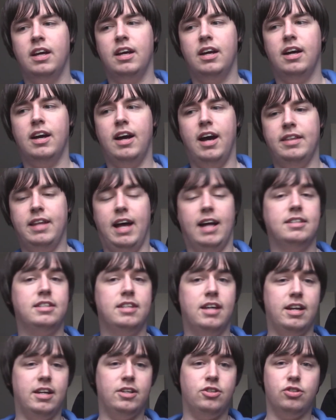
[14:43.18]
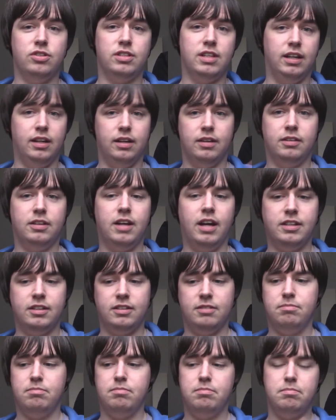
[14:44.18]
and that's it. It's just a kind
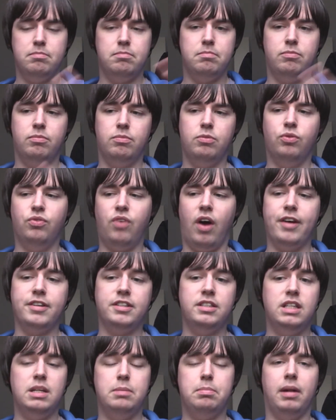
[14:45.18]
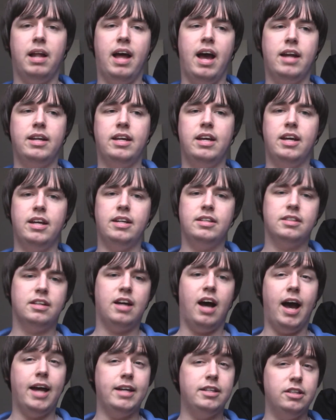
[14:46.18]
of foresty planet,
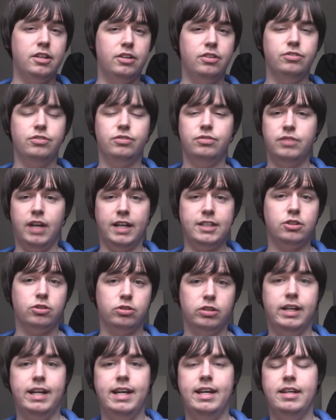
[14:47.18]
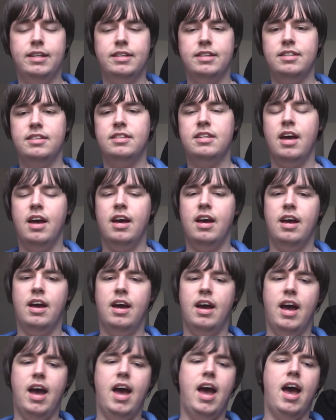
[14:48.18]
kind of nice greens,
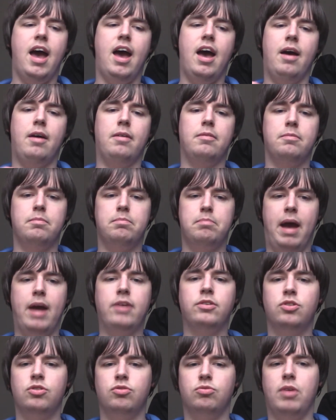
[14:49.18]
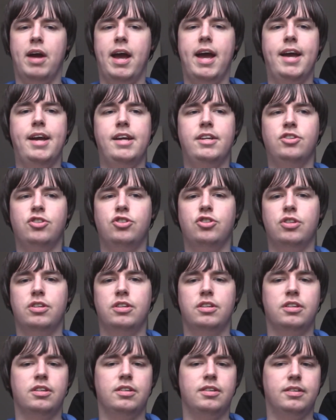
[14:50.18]
uh, mountain range,
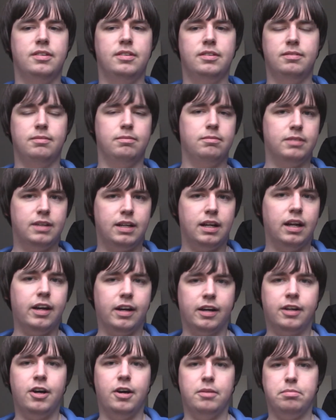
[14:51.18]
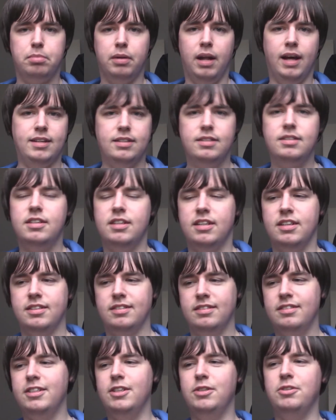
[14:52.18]
clear-cut place to
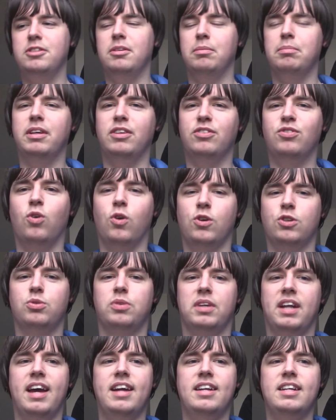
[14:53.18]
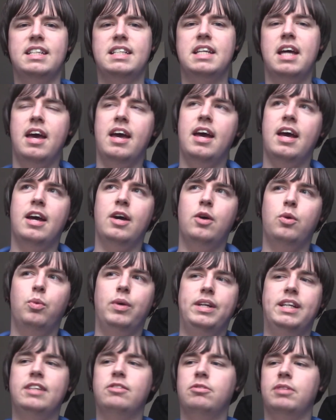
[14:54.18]
do something Force-related.
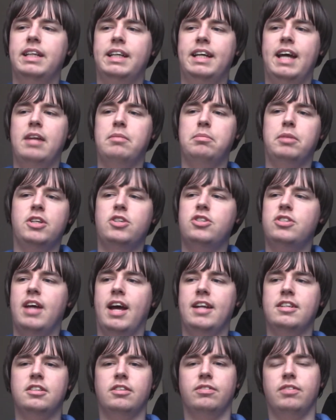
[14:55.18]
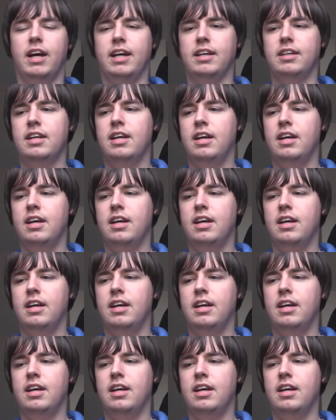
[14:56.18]
We didn't really get a much sense of like